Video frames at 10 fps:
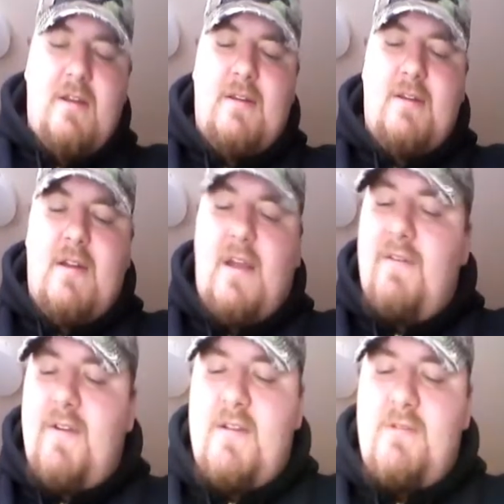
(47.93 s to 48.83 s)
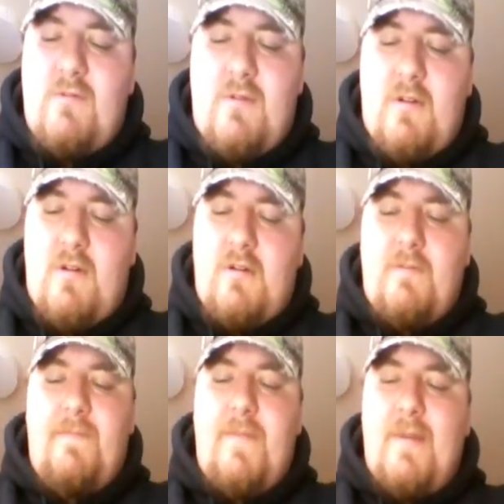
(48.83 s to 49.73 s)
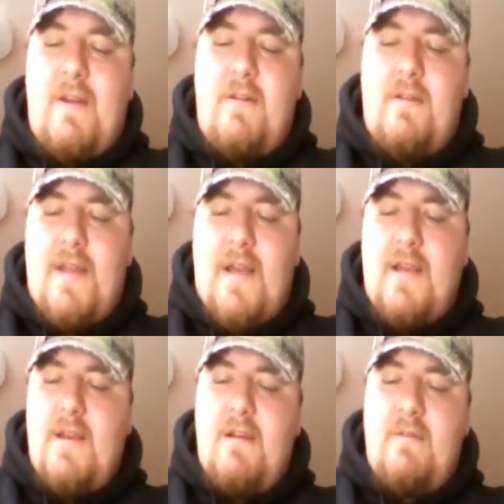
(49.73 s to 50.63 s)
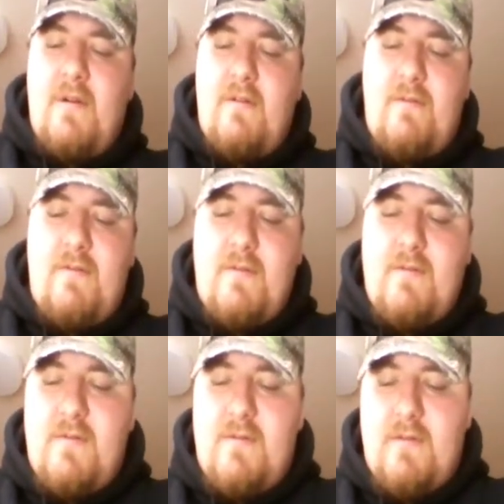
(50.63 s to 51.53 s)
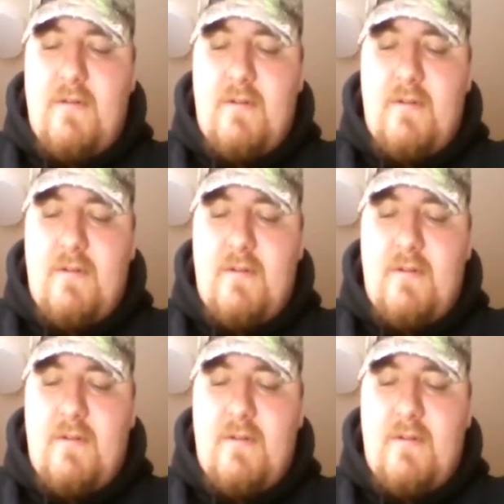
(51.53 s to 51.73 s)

and I haven't had this one long. I'm not gonna lie in any of my reviews.